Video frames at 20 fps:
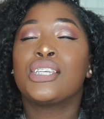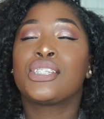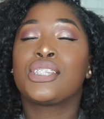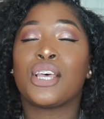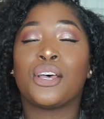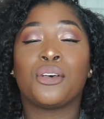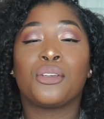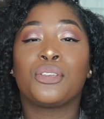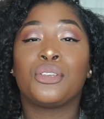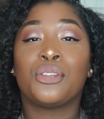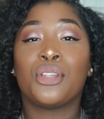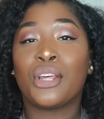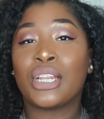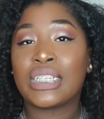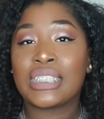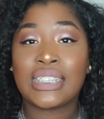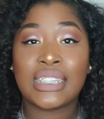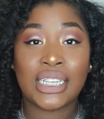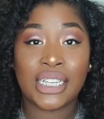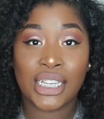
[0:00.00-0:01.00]
So, you know, the
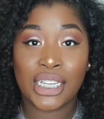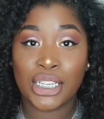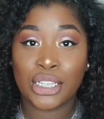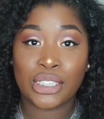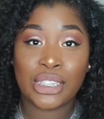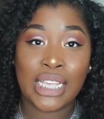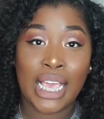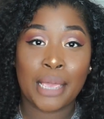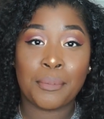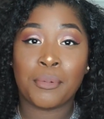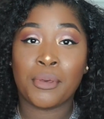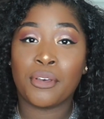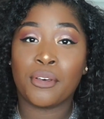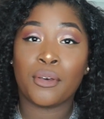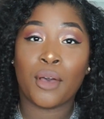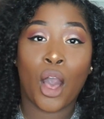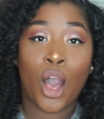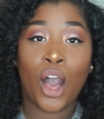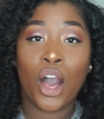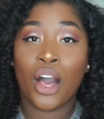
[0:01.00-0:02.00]
stereotype
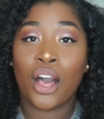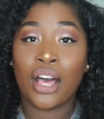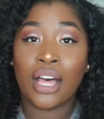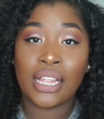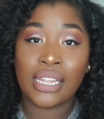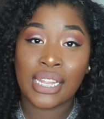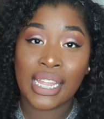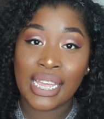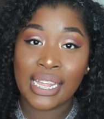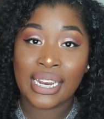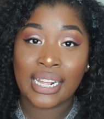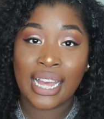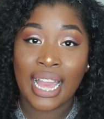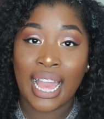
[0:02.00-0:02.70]
of all Atlanta